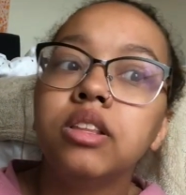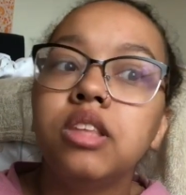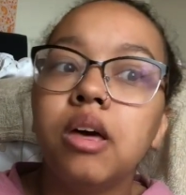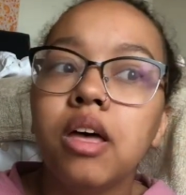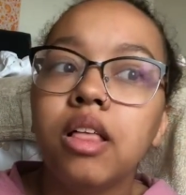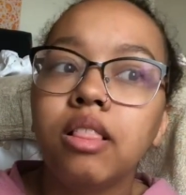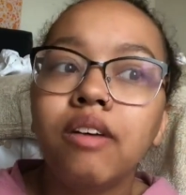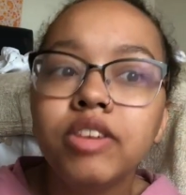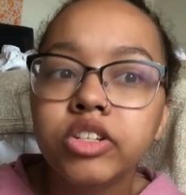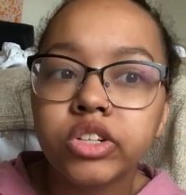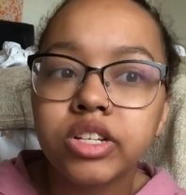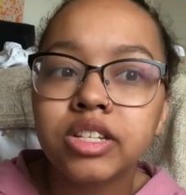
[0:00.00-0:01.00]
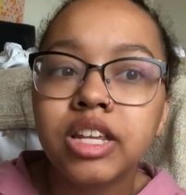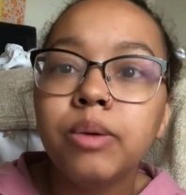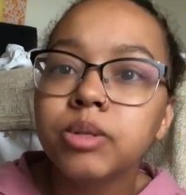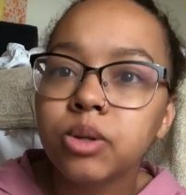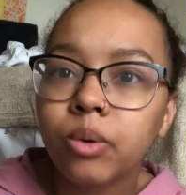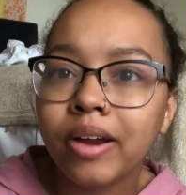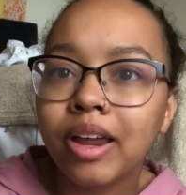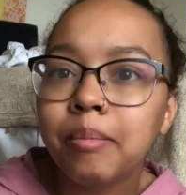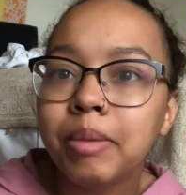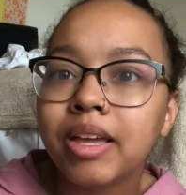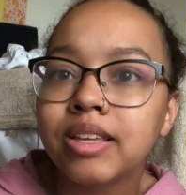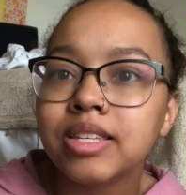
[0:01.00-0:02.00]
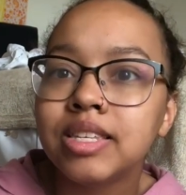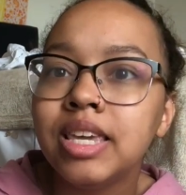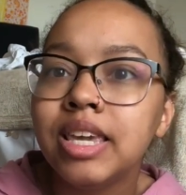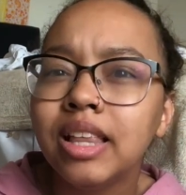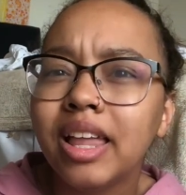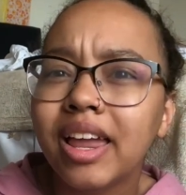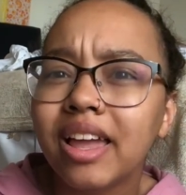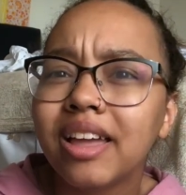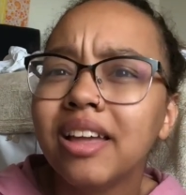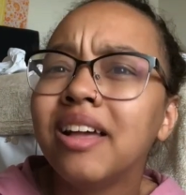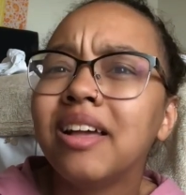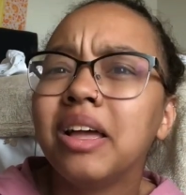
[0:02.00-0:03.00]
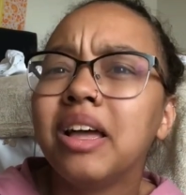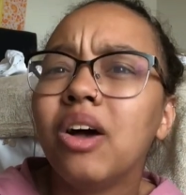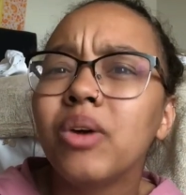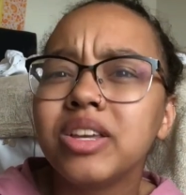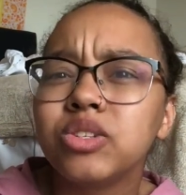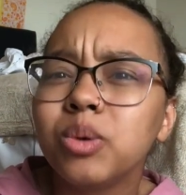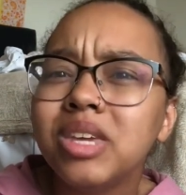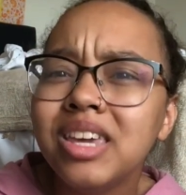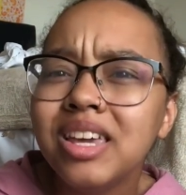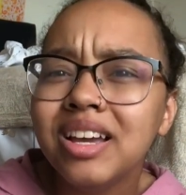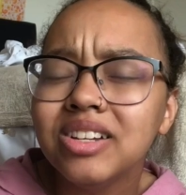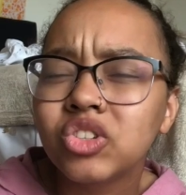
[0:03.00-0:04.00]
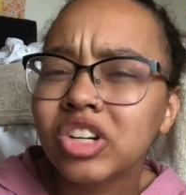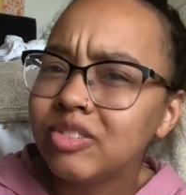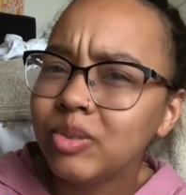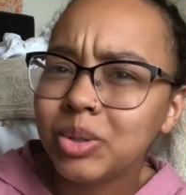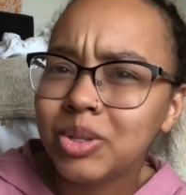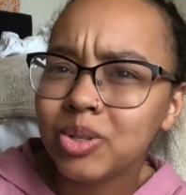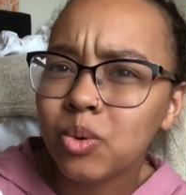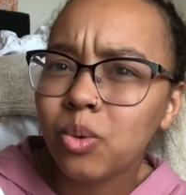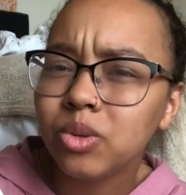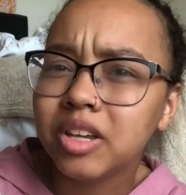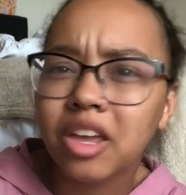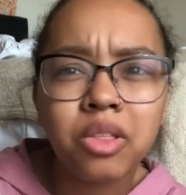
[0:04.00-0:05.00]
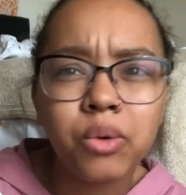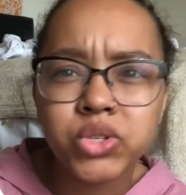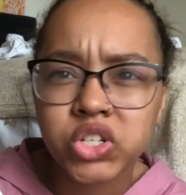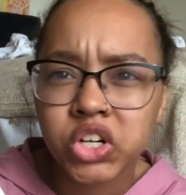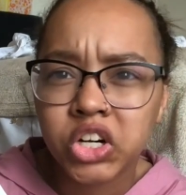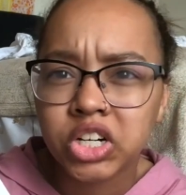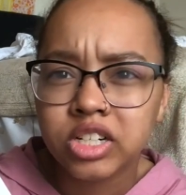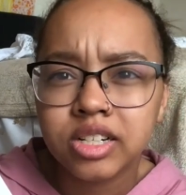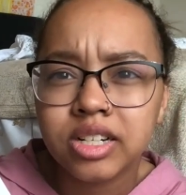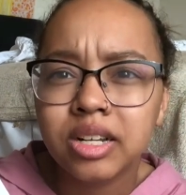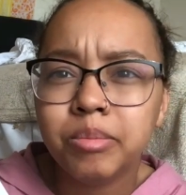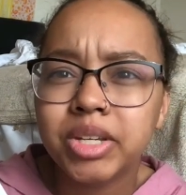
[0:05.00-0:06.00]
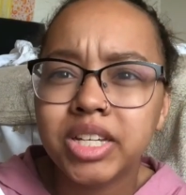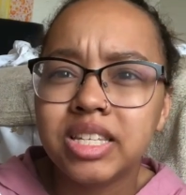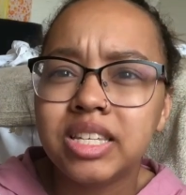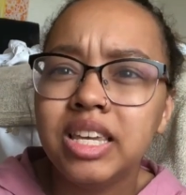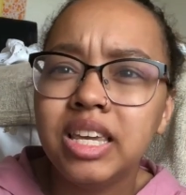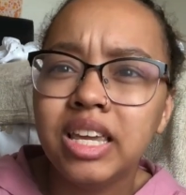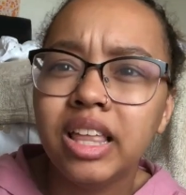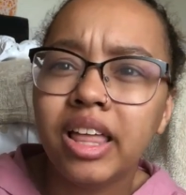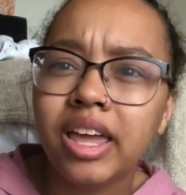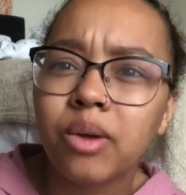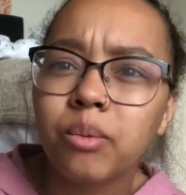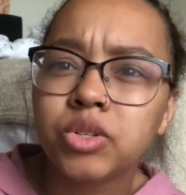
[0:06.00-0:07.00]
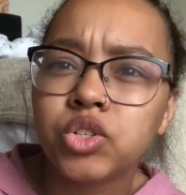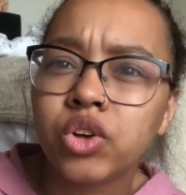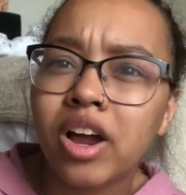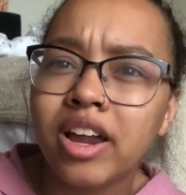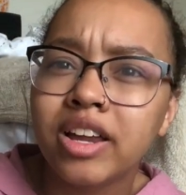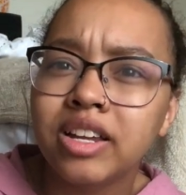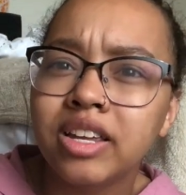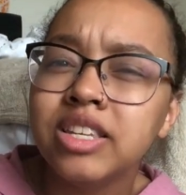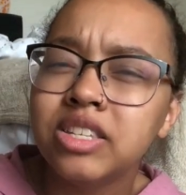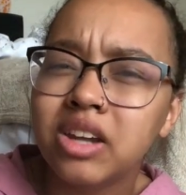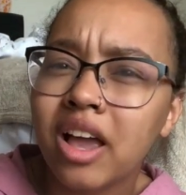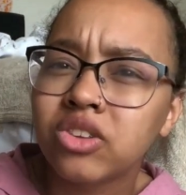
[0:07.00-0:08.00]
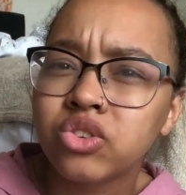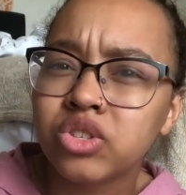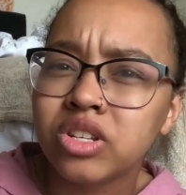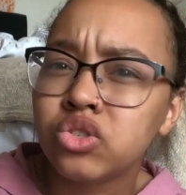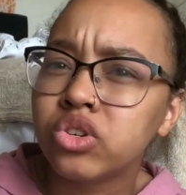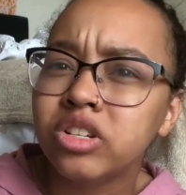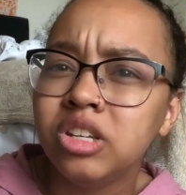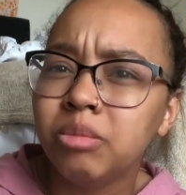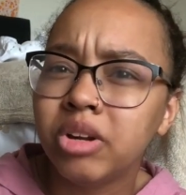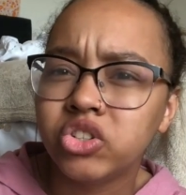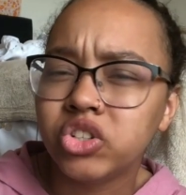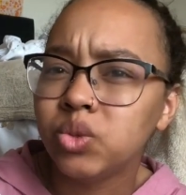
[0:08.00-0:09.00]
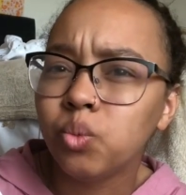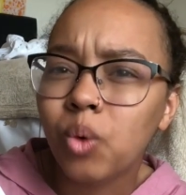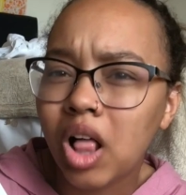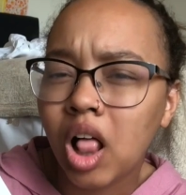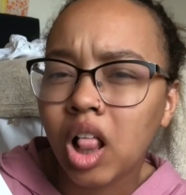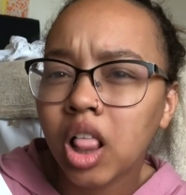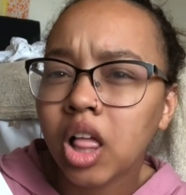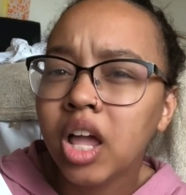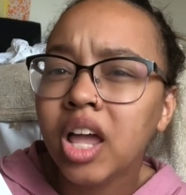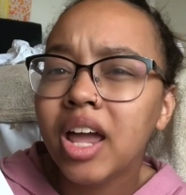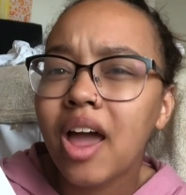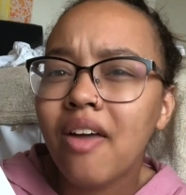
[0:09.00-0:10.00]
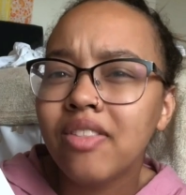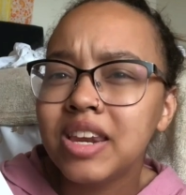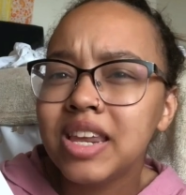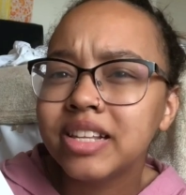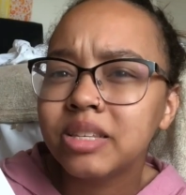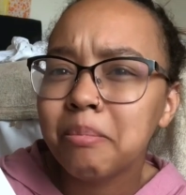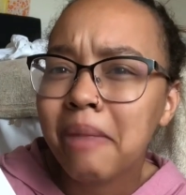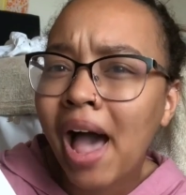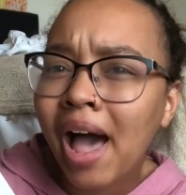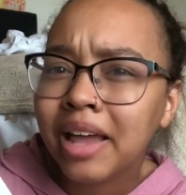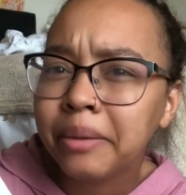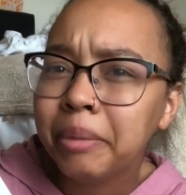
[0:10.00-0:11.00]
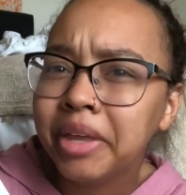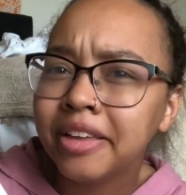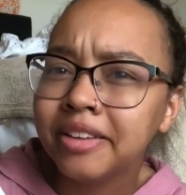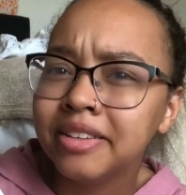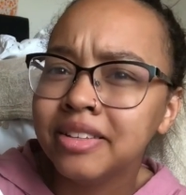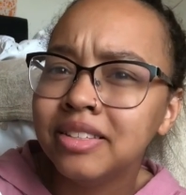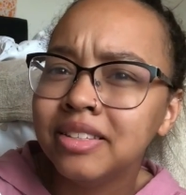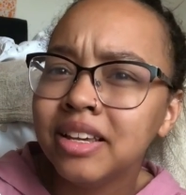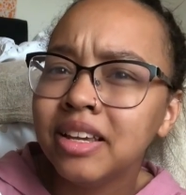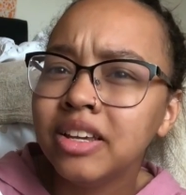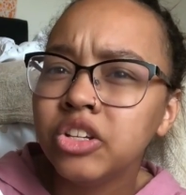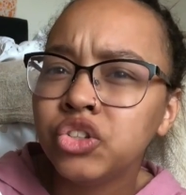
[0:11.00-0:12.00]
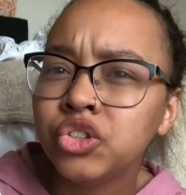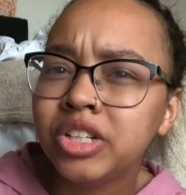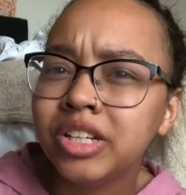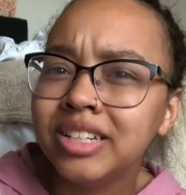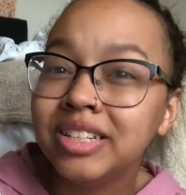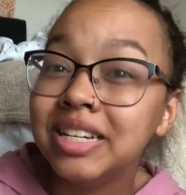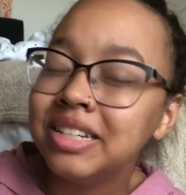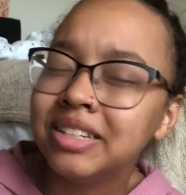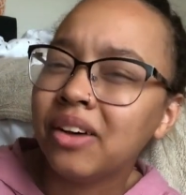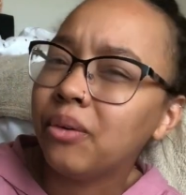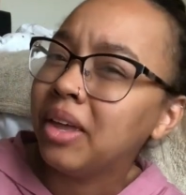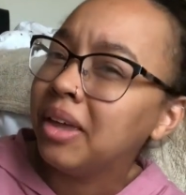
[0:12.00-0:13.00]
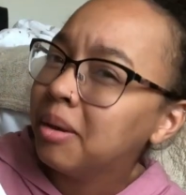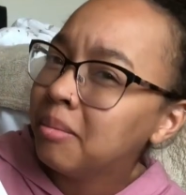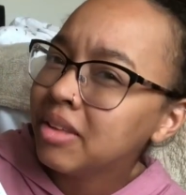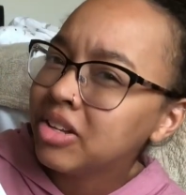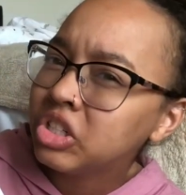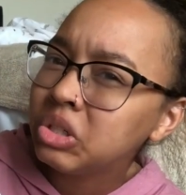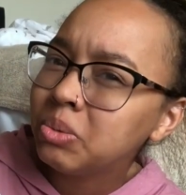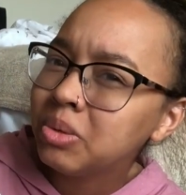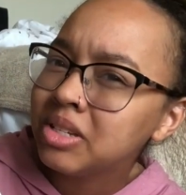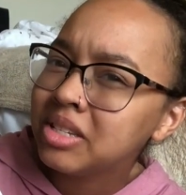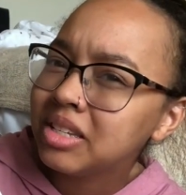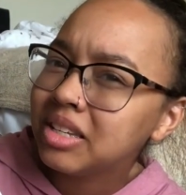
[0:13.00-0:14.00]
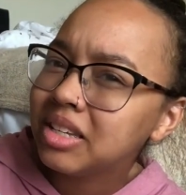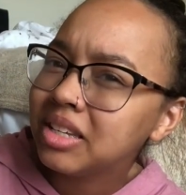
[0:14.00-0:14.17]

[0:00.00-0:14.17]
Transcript: The love interest, he was annoying because he like, okay, so he transferred to the school to get close to her because he like was trying, he's an exorcist or a demon hunter as well, and then he gets mad because she didn't tell him that she was